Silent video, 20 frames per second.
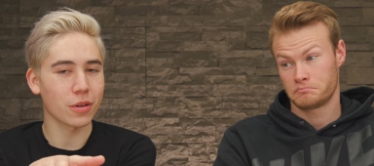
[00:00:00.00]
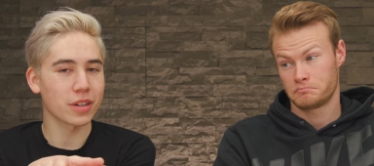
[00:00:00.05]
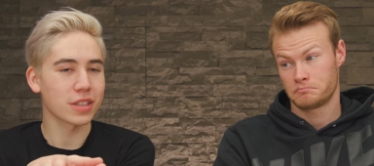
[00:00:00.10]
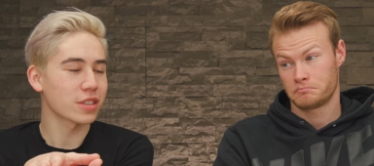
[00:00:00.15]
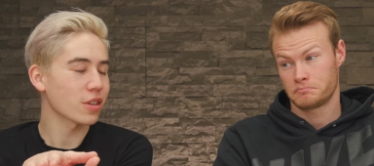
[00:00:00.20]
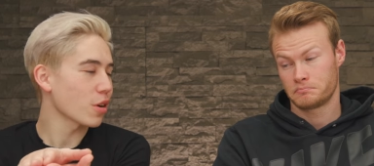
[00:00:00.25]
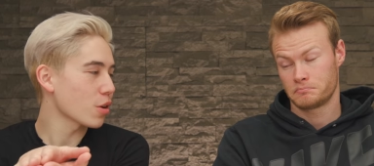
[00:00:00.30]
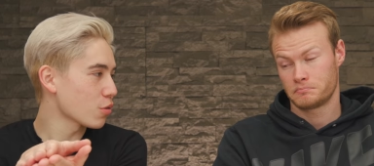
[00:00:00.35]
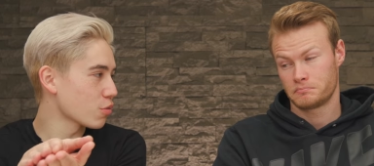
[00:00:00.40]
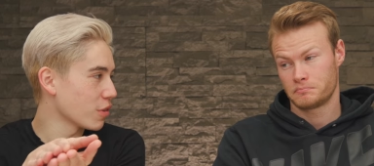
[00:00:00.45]
Speaker 1: or
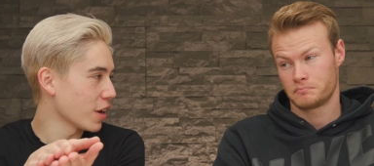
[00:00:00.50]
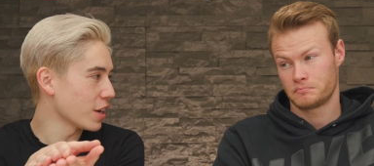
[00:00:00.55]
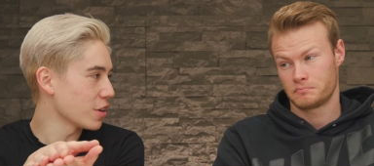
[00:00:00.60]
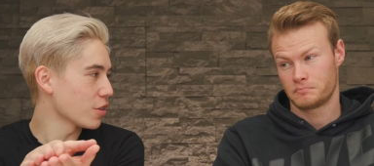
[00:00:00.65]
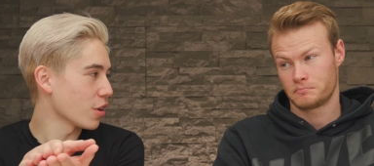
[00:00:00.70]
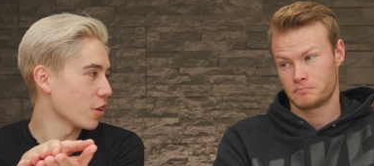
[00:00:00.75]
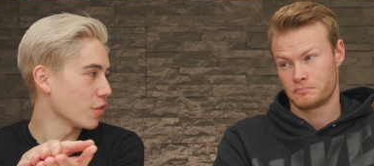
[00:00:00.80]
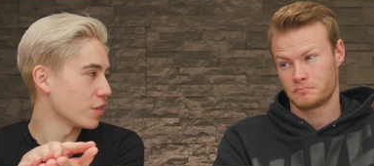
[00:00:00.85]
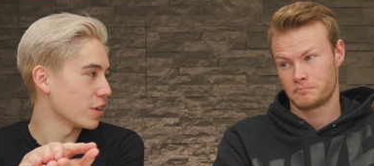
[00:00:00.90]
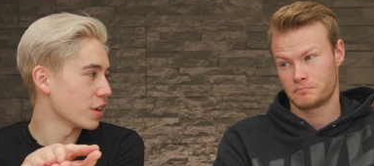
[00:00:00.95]
I saw a
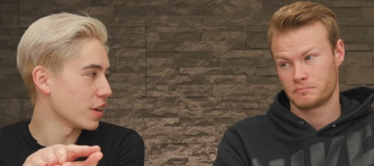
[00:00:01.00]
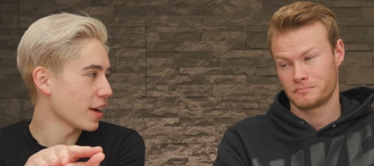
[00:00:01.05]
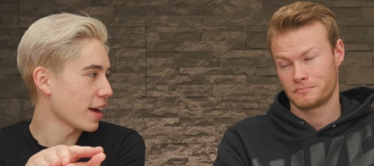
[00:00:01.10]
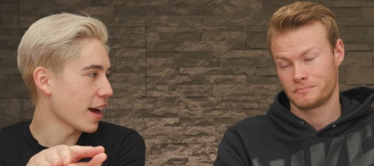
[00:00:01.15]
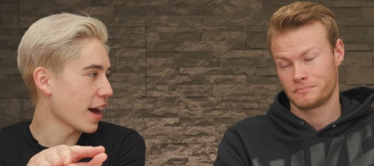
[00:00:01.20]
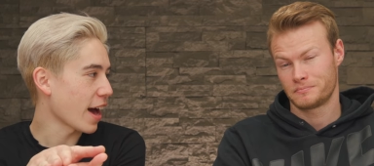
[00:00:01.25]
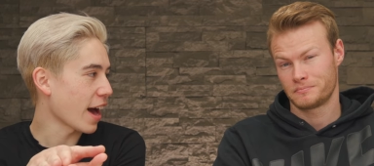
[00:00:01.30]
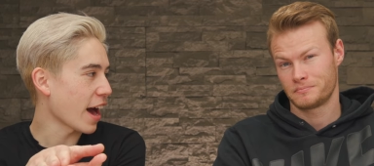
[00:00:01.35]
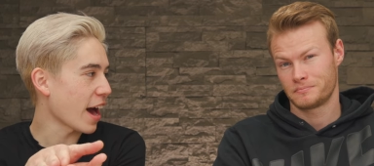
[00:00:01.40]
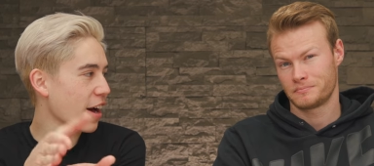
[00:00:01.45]
render of it
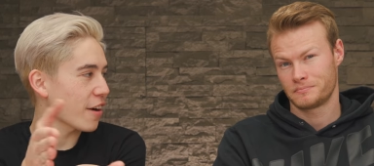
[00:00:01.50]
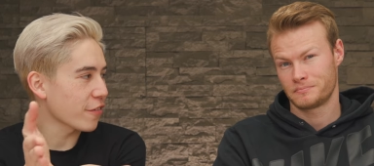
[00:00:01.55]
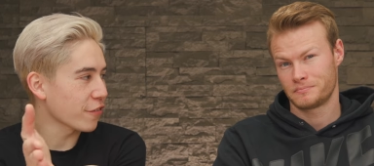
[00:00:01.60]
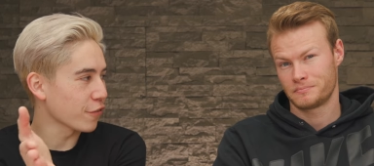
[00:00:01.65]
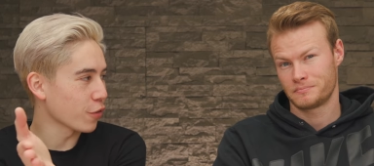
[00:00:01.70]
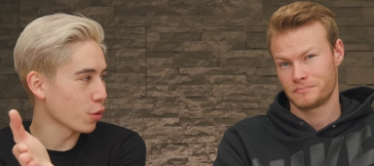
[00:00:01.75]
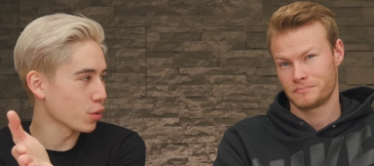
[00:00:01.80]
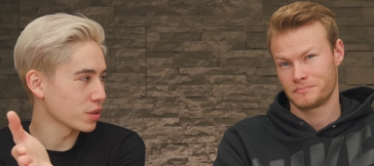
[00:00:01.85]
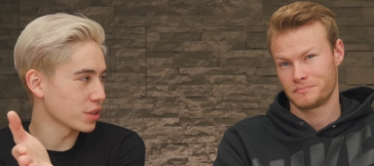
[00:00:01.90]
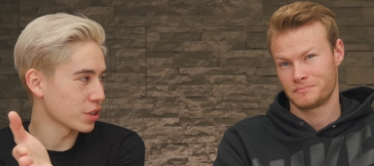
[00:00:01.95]

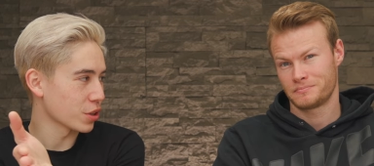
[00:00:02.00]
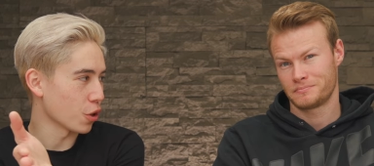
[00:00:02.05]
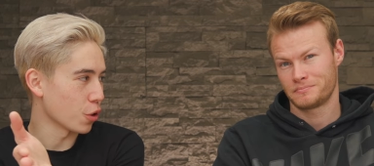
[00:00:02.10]
half folded